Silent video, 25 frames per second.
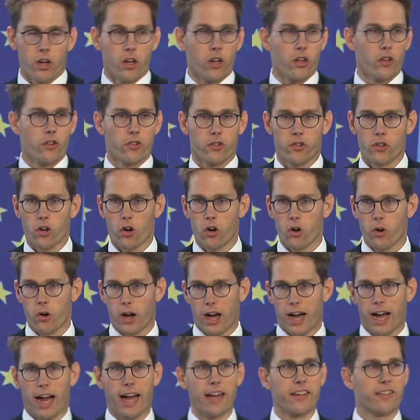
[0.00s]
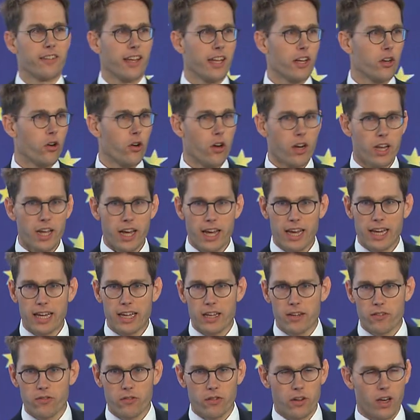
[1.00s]
So I said earlier
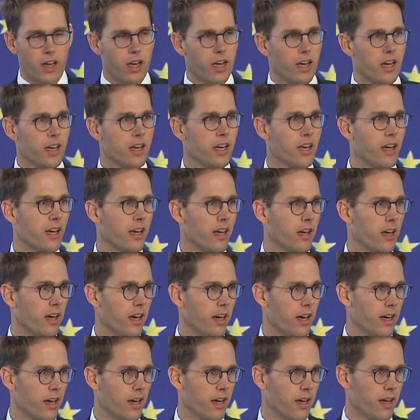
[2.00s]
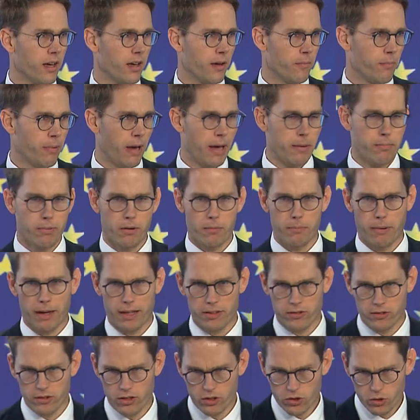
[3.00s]
in the paper
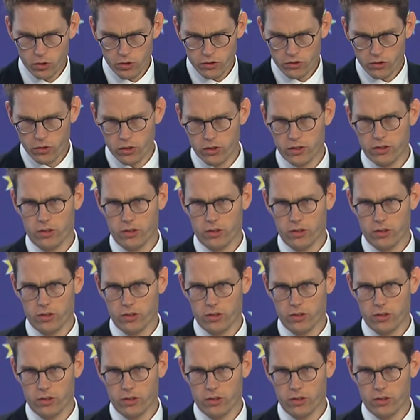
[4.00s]
Basten Juelsrud